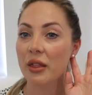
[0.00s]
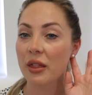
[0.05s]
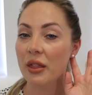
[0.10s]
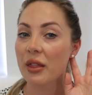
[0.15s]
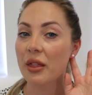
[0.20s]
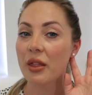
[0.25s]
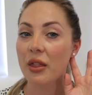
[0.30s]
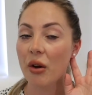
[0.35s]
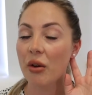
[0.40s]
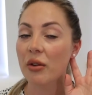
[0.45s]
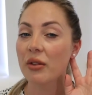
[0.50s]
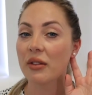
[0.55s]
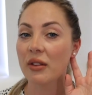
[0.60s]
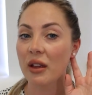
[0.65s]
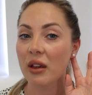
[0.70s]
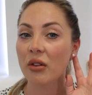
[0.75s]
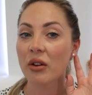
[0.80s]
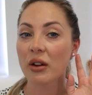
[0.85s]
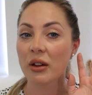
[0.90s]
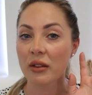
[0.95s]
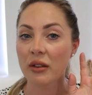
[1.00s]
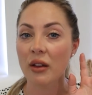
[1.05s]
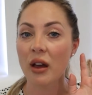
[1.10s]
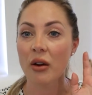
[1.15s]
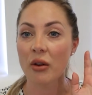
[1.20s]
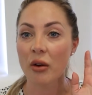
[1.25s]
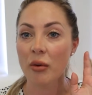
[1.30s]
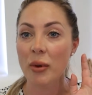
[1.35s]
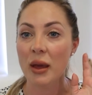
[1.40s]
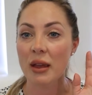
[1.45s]
those earrings
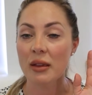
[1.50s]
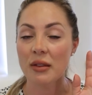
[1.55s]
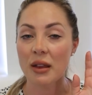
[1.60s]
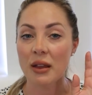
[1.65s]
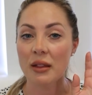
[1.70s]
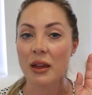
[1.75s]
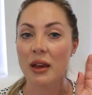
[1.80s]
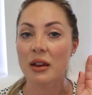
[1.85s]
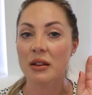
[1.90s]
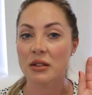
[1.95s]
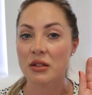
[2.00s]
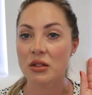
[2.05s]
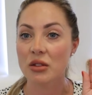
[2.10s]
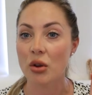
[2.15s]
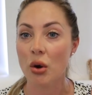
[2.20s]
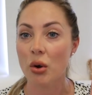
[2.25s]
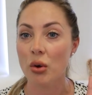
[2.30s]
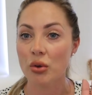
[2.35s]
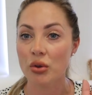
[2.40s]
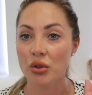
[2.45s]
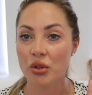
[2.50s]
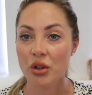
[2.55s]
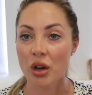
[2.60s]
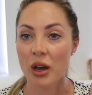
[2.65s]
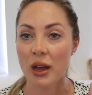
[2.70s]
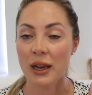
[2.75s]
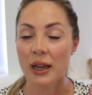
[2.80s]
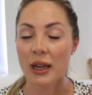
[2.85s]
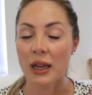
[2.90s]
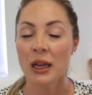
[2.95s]
are amazing. They are so
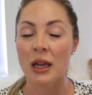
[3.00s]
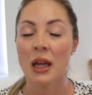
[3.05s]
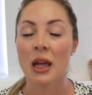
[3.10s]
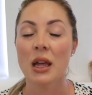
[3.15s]
shiny.